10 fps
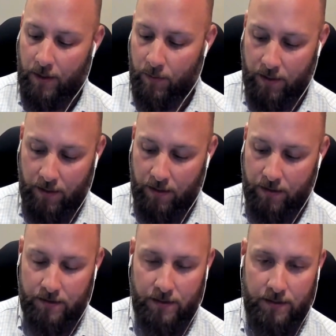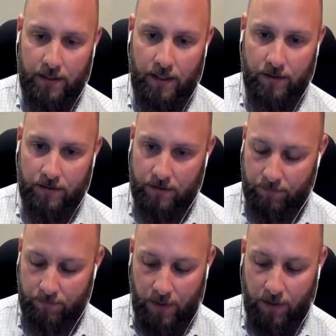I work at 160 hours
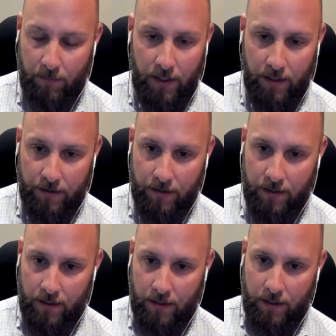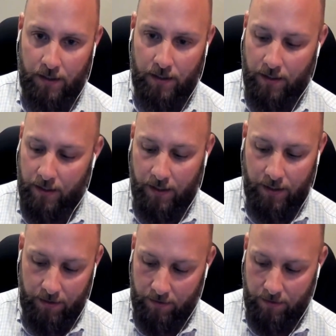a month
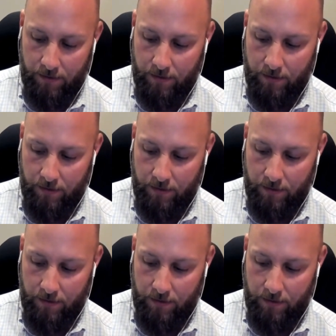and